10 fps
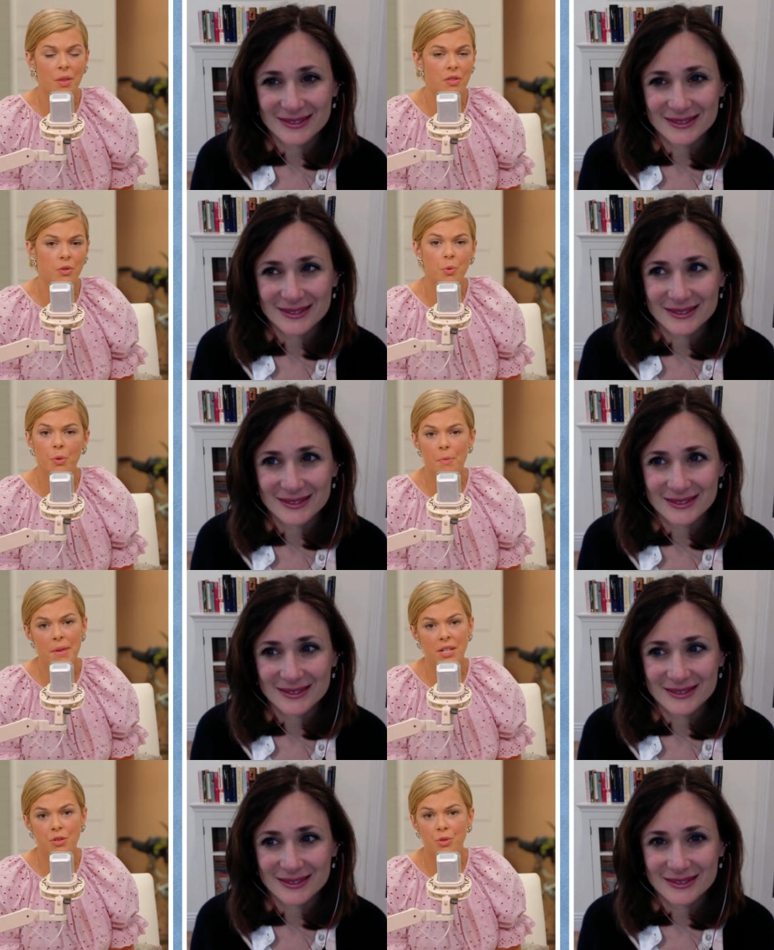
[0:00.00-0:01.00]
Speaker 1: with school
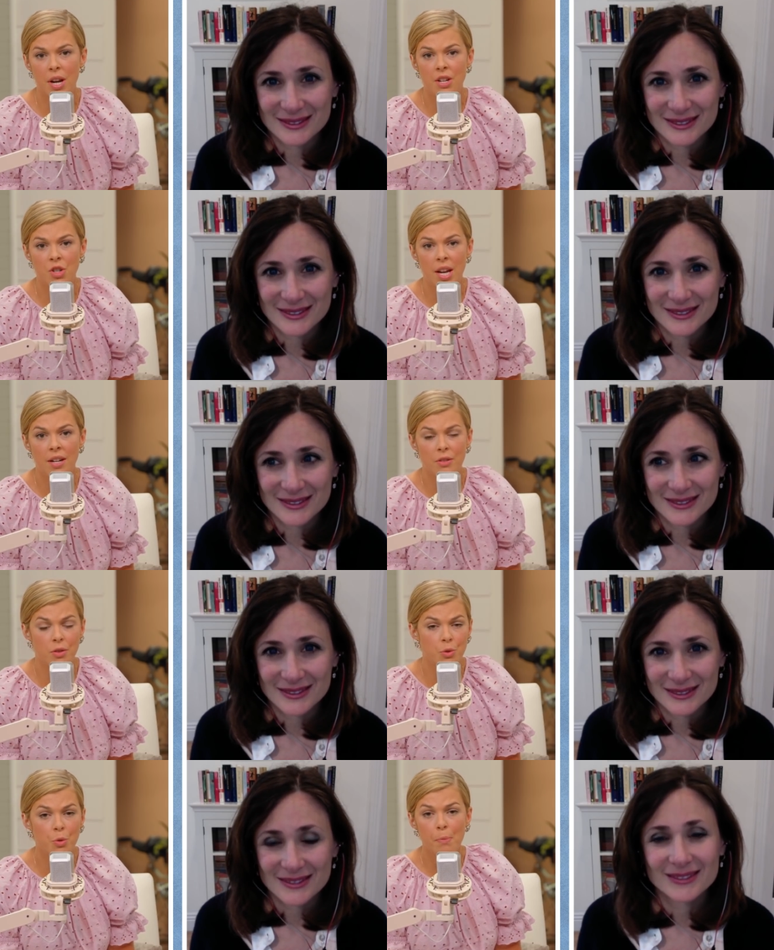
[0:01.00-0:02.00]
administration or
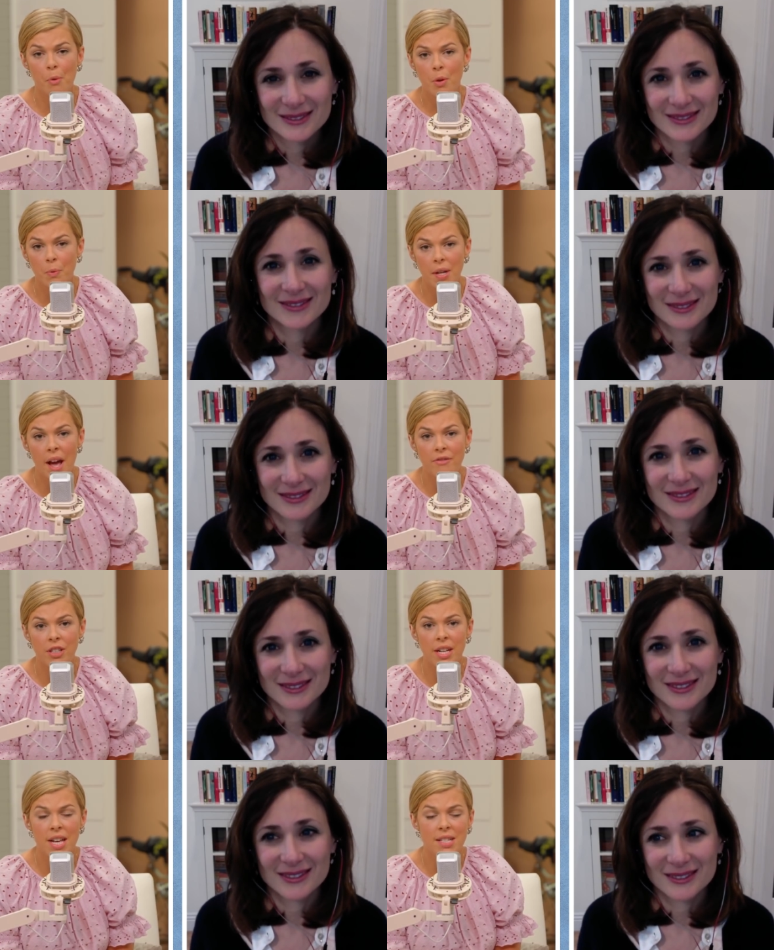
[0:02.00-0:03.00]
the school board,
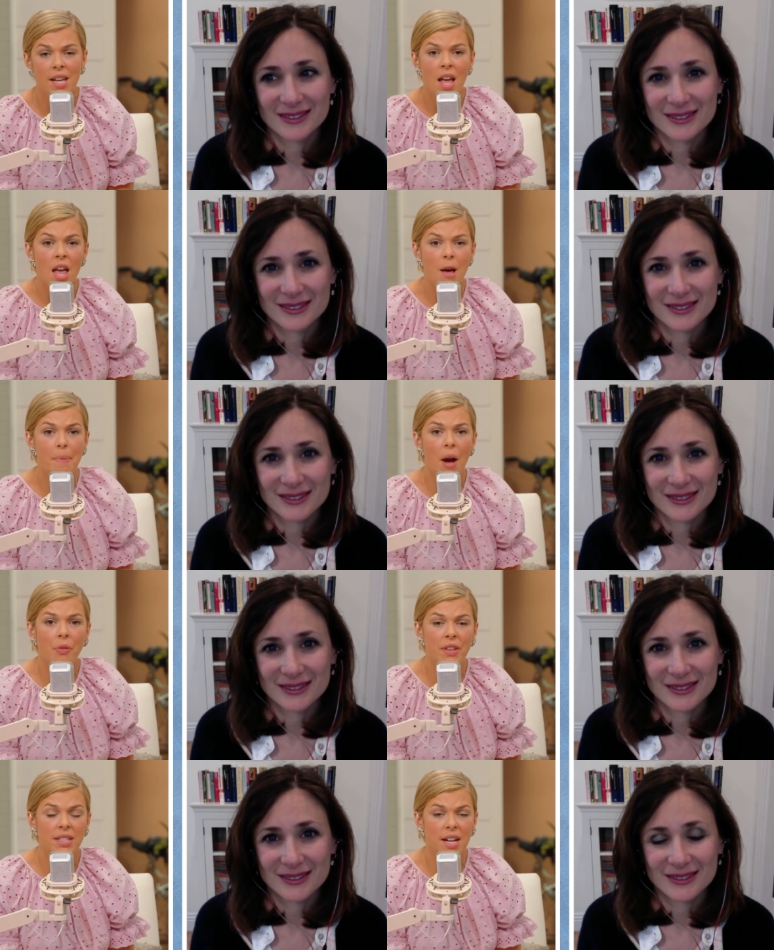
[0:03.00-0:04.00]
whatever it is,
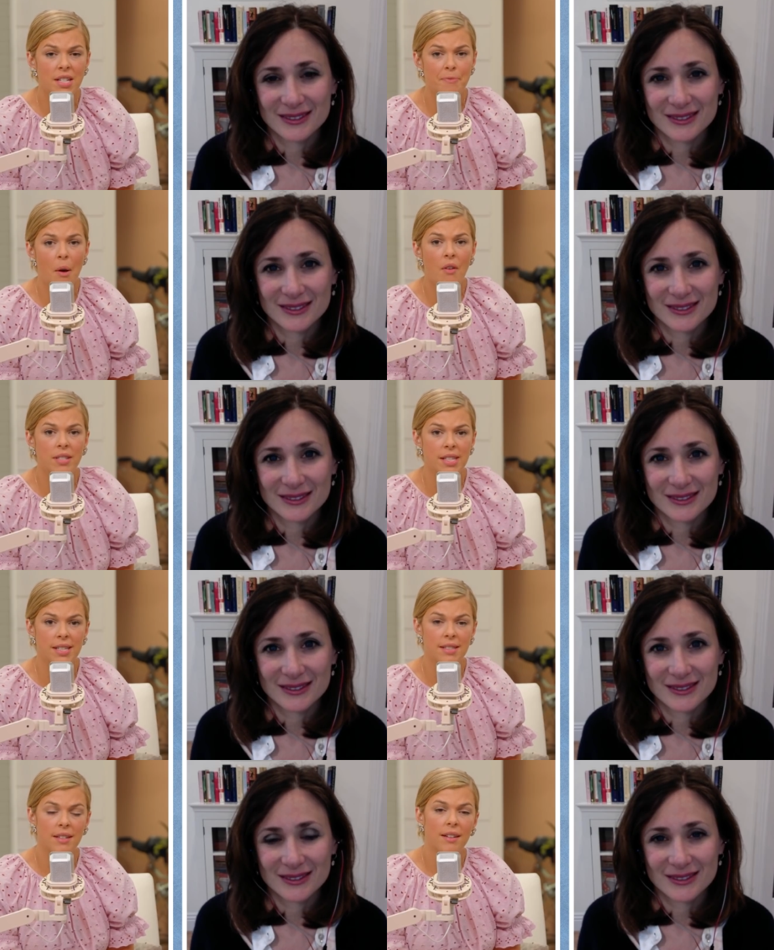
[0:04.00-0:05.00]
about these kinds of
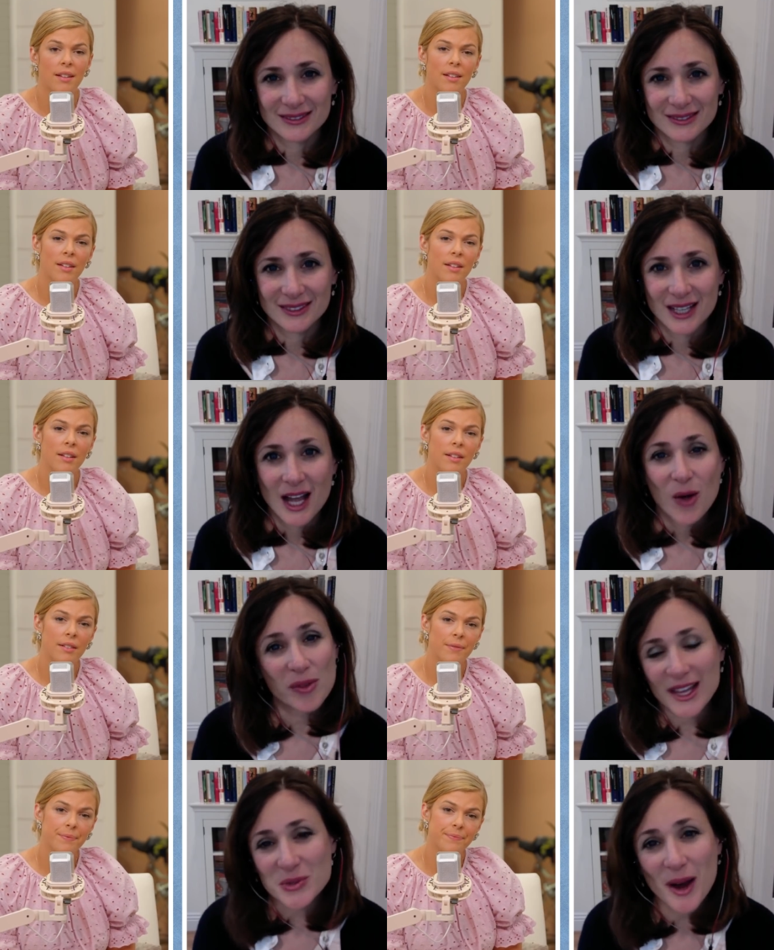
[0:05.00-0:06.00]
policies?
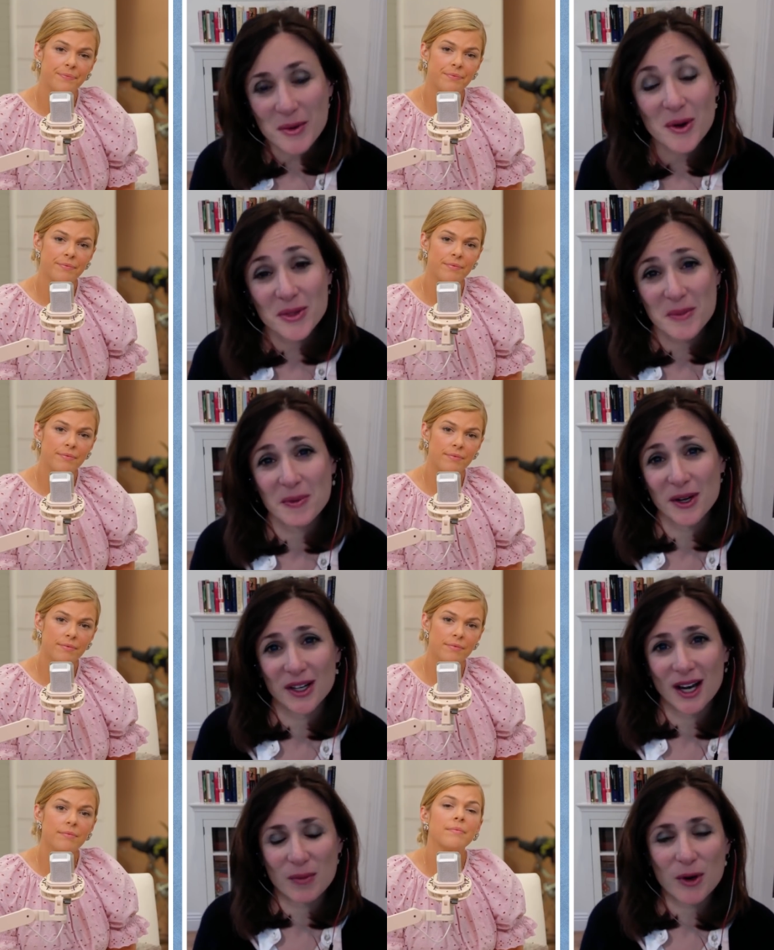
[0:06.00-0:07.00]
Speaker 2: Well, that's why I wrote the
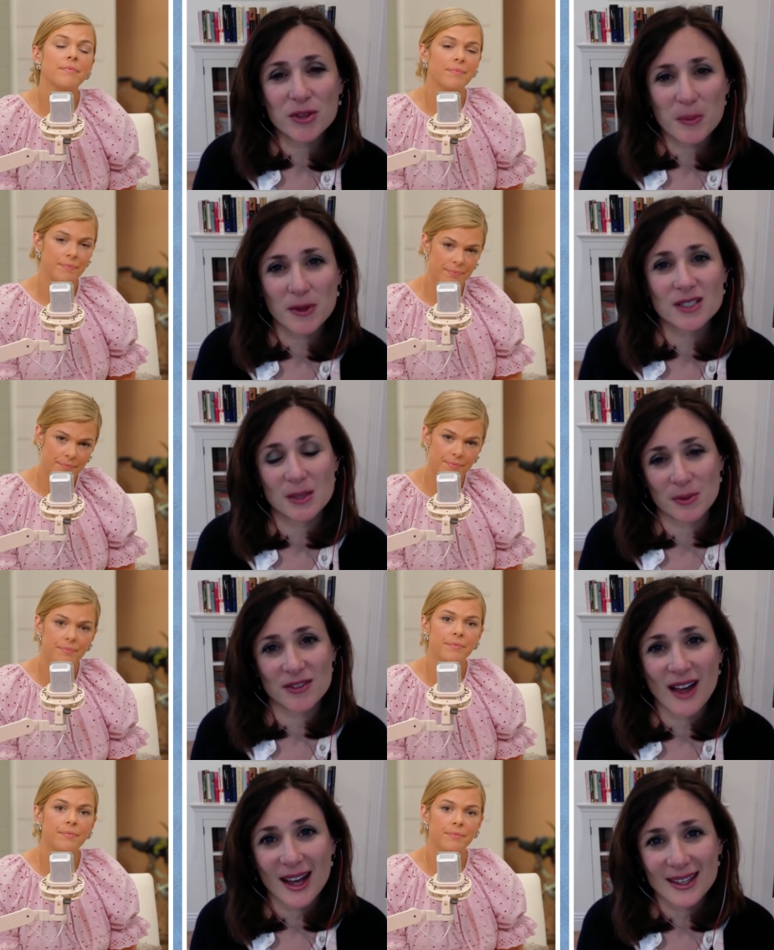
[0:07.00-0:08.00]
book. I wrote the book to
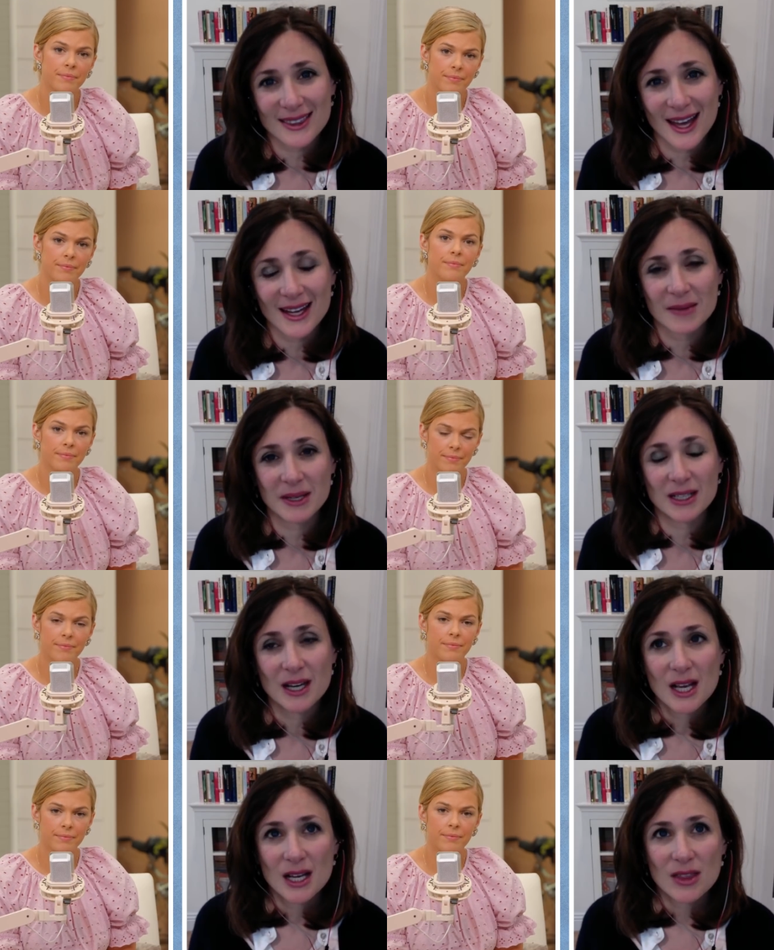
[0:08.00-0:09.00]
provide that. I
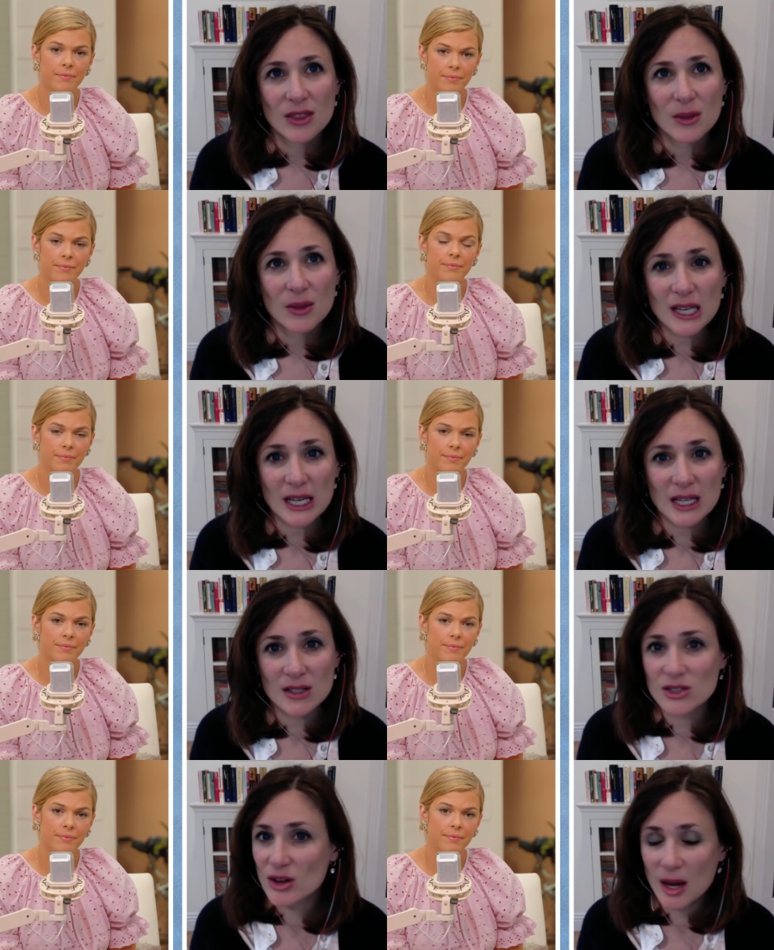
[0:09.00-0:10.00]
mean, the book
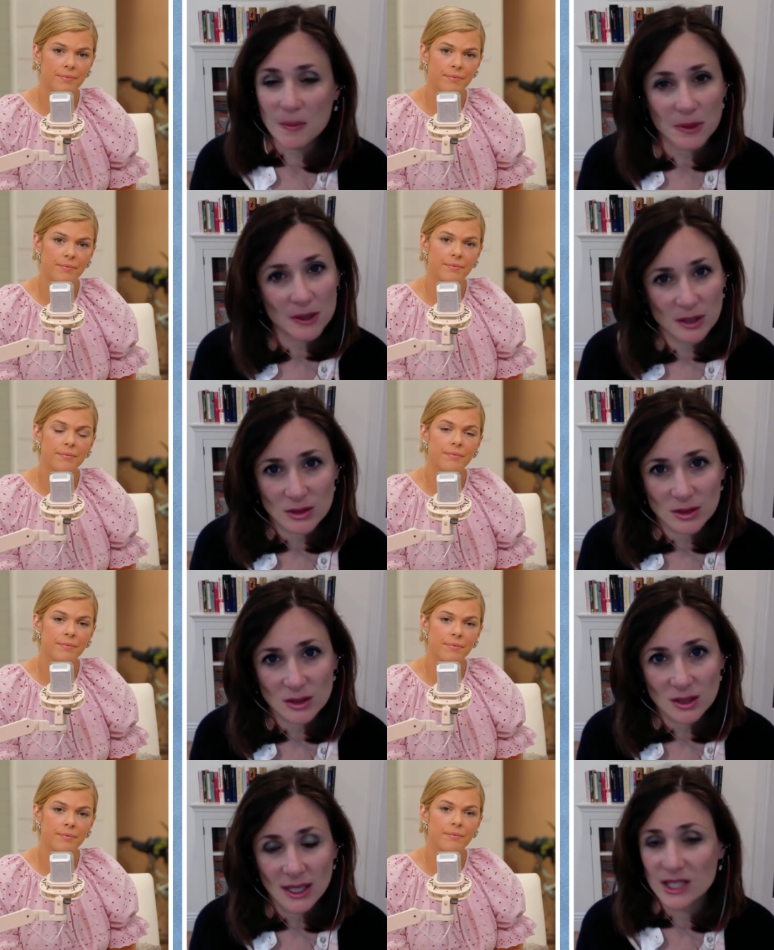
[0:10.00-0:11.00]
is not
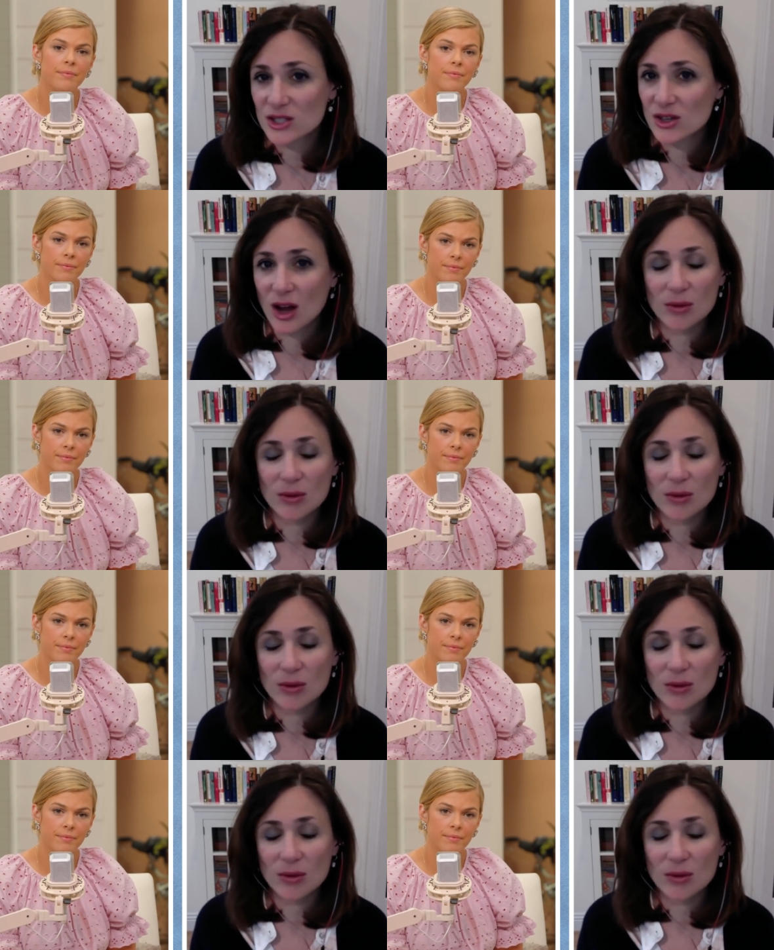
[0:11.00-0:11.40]
political it's not